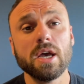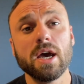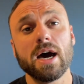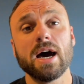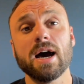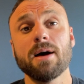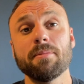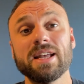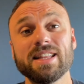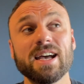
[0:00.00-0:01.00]

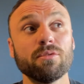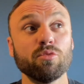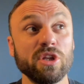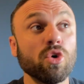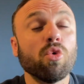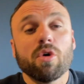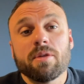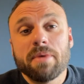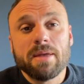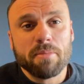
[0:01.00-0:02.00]
and that we know what the
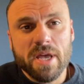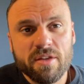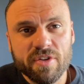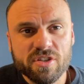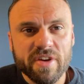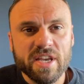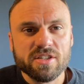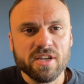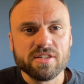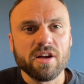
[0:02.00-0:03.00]
main benefits of
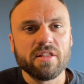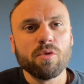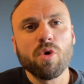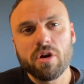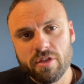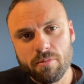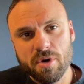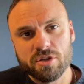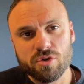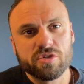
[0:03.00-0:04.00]
exercise are. They work the
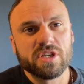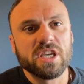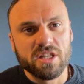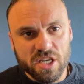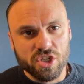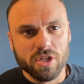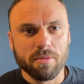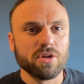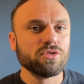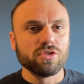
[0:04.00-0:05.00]
muscles, they condition the
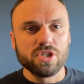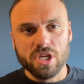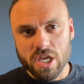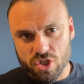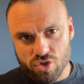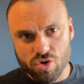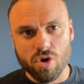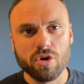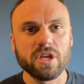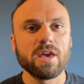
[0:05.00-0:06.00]
muscles, you get
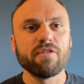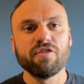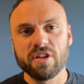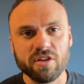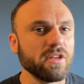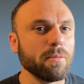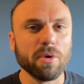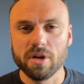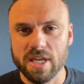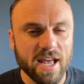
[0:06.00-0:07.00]
stronger, you get fitter, you
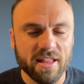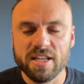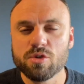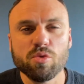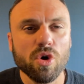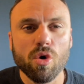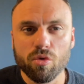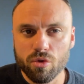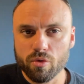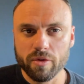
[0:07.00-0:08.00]
burn calories, we all
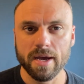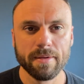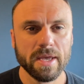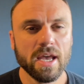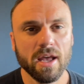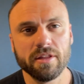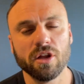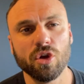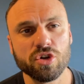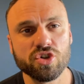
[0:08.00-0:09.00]
know that. Now a
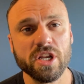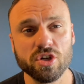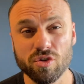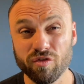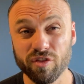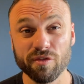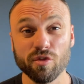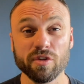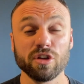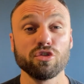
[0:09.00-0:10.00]
lot of trainers will fluff
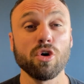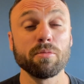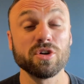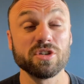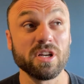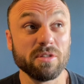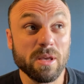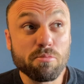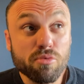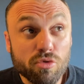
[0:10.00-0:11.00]
over the top because
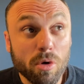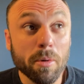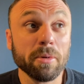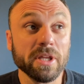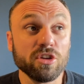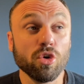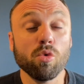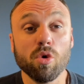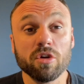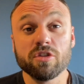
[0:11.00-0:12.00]
they probably
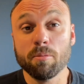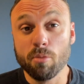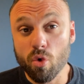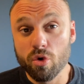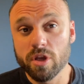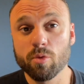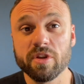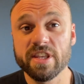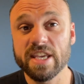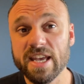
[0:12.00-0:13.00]
don't want to bore you
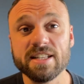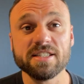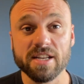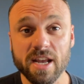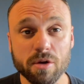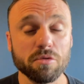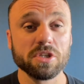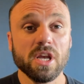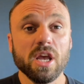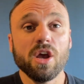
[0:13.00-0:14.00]
with the ins and
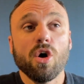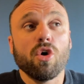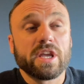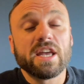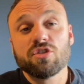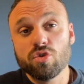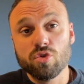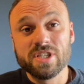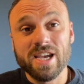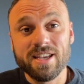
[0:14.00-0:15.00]
outs or get
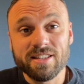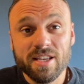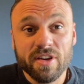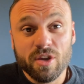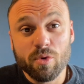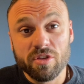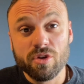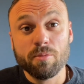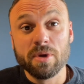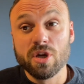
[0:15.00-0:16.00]
too scientific with
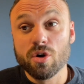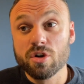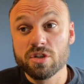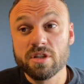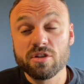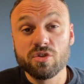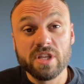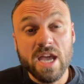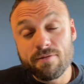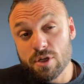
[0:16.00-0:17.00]
you, because to
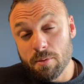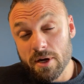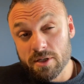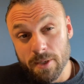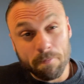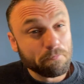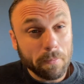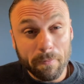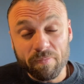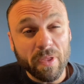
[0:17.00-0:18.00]
the average person,
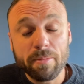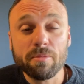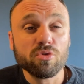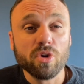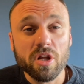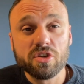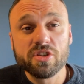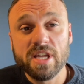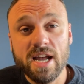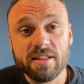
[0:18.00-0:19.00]
people don't
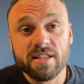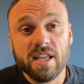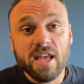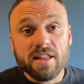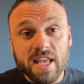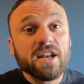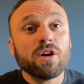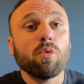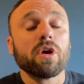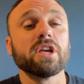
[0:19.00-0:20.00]
understand the
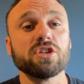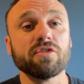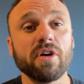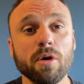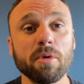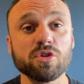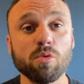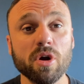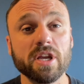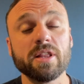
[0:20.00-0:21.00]
inner workings of how muscle
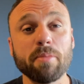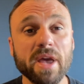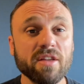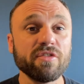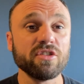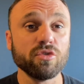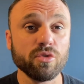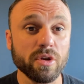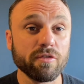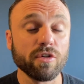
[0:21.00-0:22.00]
work and the benefit to
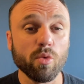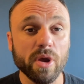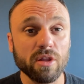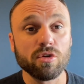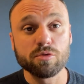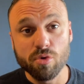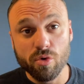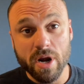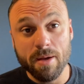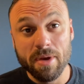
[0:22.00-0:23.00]
doing it for a weight loss
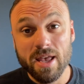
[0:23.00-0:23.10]
program.